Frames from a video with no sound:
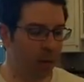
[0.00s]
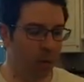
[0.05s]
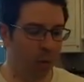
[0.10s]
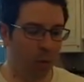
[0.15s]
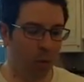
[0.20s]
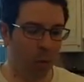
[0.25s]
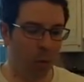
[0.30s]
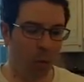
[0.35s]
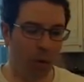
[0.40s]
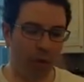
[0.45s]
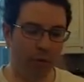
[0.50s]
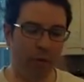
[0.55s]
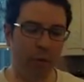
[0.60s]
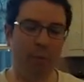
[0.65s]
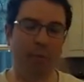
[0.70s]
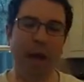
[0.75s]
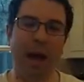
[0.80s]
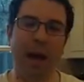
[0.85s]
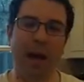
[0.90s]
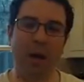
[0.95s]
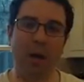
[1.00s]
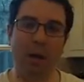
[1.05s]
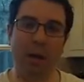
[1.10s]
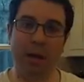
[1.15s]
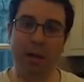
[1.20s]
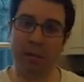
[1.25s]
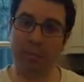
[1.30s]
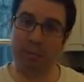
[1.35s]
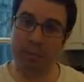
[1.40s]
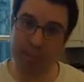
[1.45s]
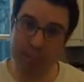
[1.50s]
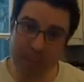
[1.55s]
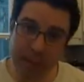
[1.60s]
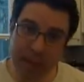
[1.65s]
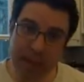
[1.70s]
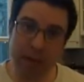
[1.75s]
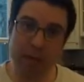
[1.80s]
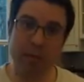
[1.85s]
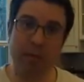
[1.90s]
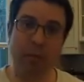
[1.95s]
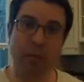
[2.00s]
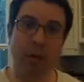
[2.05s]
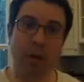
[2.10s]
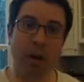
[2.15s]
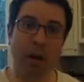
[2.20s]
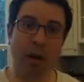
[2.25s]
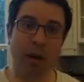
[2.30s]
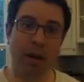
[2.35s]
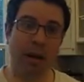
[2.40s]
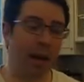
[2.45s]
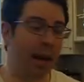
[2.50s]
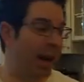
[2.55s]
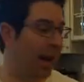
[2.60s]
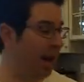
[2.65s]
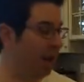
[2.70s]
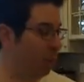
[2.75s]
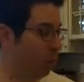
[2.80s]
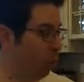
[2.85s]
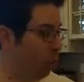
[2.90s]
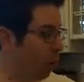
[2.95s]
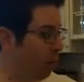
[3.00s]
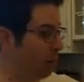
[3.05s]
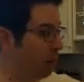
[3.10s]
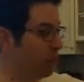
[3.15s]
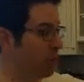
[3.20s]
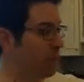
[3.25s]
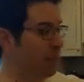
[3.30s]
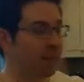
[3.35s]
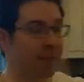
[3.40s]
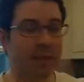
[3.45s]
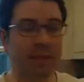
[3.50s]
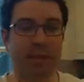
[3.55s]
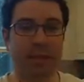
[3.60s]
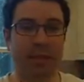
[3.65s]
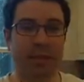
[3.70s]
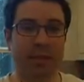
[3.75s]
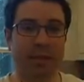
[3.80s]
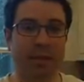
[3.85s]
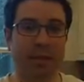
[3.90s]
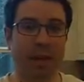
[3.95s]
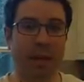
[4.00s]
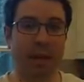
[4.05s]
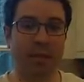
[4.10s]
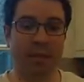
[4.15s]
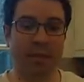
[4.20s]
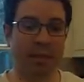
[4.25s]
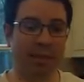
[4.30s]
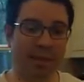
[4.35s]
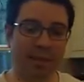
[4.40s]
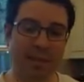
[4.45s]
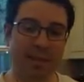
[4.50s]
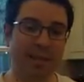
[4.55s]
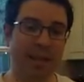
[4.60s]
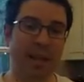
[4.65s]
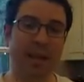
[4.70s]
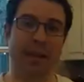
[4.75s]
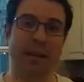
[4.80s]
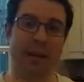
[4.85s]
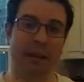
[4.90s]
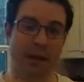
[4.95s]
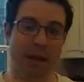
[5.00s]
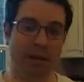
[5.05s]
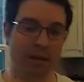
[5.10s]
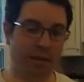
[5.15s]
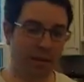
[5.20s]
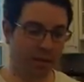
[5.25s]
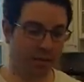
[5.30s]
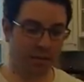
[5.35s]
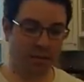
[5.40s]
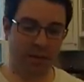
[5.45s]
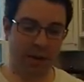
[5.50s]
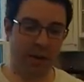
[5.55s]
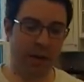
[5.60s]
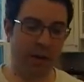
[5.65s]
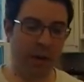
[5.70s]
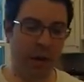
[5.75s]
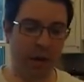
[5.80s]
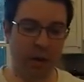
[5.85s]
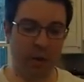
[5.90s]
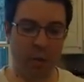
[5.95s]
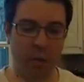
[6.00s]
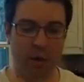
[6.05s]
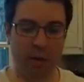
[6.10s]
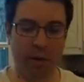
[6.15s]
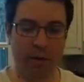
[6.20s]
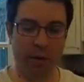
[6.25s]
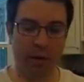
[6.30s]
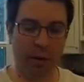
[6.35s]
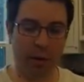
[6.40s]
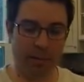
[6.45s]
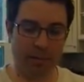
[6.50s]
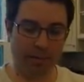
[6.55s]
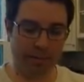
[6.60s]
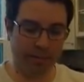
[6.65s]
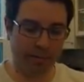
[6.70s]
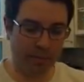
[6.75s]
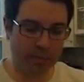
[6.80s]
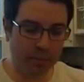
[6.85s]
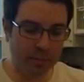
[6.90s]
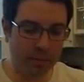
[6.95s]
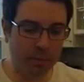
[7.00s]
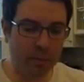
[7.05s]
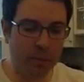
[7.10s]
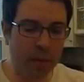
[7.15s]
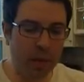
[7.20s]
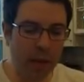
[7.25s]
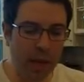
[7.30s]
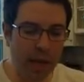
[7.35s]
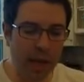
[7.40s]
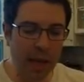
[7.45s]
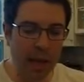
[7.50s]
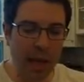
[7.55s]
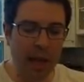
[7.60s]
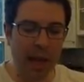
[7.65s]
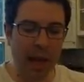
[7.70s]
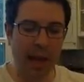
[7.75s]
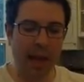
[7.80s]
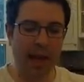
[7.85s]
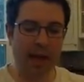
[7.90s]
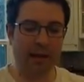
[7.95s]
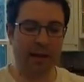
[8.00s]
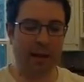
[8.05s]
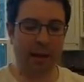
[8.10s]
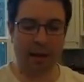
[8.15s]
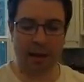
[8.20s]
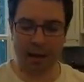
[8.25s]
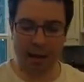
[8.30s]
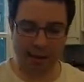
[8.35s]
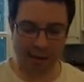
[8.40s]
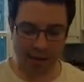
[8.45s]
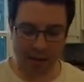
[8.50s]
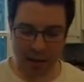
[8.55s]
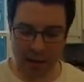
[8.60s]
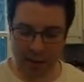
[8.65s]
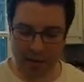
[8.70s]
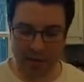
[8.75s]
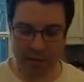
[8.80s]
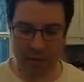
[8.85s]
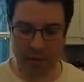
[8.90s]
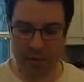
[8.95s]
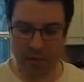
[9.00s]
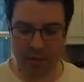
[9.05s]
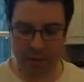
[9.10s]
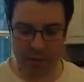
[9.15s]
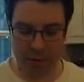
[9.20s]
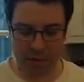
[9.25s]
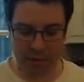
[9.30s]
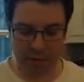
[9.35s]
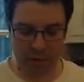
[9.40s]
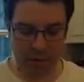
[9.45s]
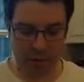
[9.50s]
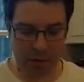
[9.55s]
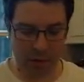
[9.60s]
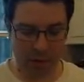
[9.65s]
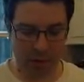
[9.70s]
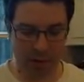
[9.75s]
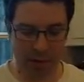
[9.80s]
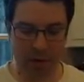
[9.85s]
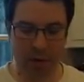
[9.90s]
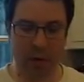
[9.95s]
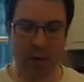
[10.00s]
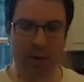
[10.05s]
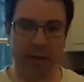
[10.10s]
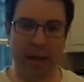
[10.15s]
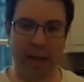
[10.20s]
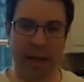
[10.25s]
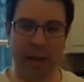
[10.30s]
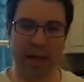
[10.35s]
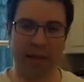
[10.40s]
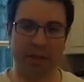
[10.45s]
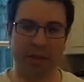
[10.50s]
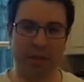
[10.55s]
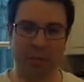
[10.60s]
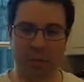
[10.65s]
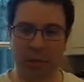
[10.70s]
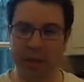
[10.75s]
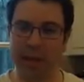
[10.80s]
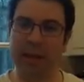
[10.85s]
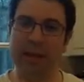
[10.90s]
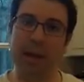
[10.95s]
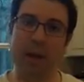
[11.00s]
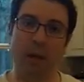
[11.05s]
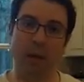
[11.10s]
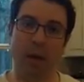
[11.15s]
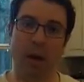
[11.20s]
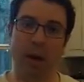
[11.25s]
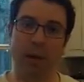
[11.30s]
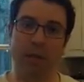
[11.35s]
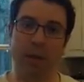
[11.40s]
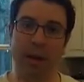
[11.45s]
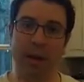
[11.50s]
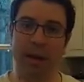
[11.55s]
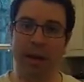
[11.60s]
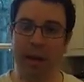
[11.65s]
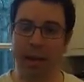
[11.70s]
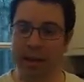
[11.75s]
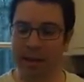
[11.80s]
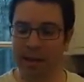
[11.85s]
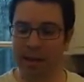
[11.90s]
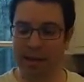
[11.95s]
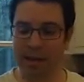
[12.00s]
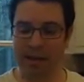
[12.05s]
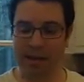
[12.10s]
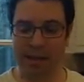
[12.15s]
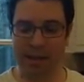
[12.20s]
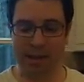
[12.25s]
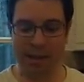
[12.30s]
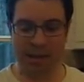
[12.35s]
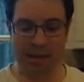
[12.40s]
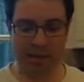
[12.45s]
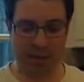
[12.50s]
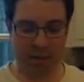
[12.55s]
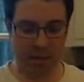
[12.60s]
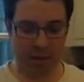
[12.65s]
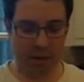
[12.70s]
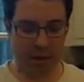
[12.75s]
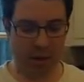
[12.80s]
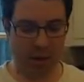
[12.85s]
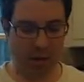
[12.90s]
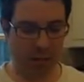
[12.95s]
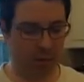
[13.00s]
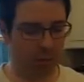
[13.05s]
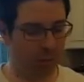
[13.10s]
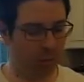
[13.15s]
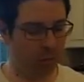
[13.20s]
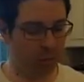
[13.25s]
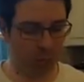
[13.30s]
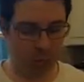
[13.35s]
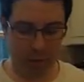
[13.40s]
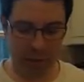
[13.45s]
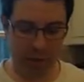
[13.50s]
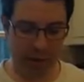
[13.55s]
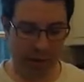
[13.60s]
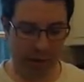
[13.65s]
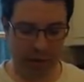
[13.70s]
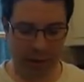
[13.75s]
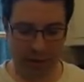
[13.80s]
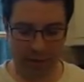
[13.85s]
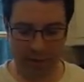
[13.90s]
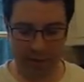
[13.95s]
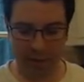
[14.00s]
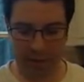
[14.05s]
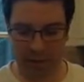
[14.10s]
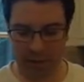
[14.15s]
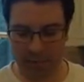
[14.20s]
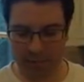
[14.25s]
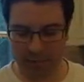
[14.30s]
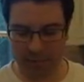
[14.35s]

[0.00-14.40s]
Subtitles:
Wonderful power in the meat of the rod and wonderful sensitivity at the top. This is second to none. This is a very high quality rod. And it's a lot of fun to use. You know, when you get all that action, when you get that rod bend, this is really a lot of fun.